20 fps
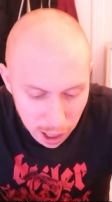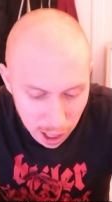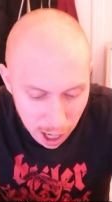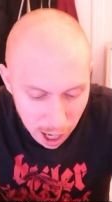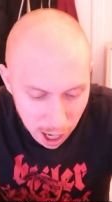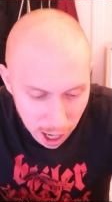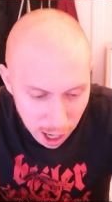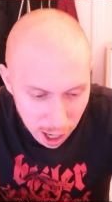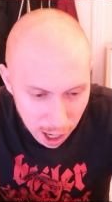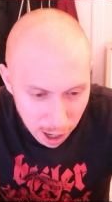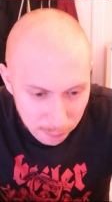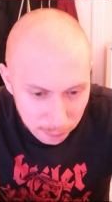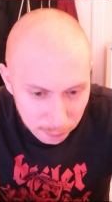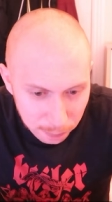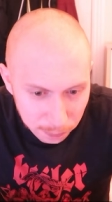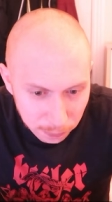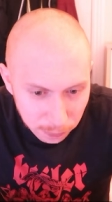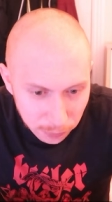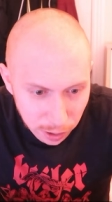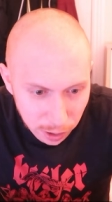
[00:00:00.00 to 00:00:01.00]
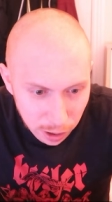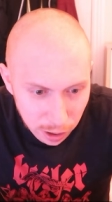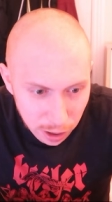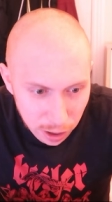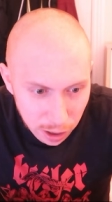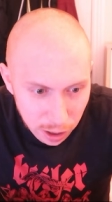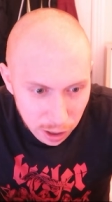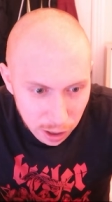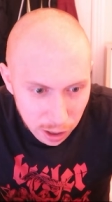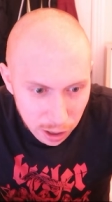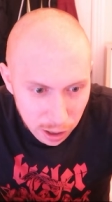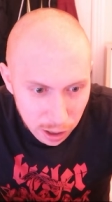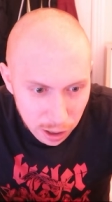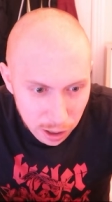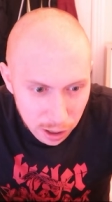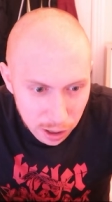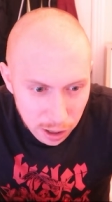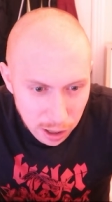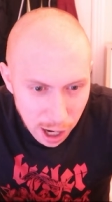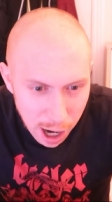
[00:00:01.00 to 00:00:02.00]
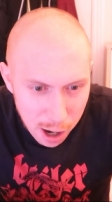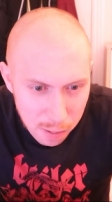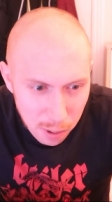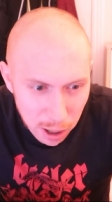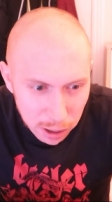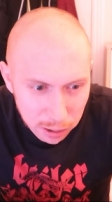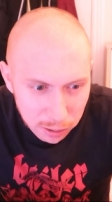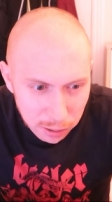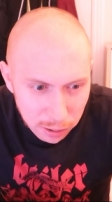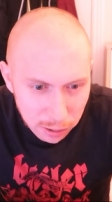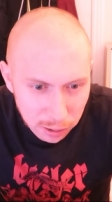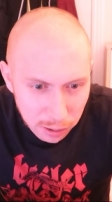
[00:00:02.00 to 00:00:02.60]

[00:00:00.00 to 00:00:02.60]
But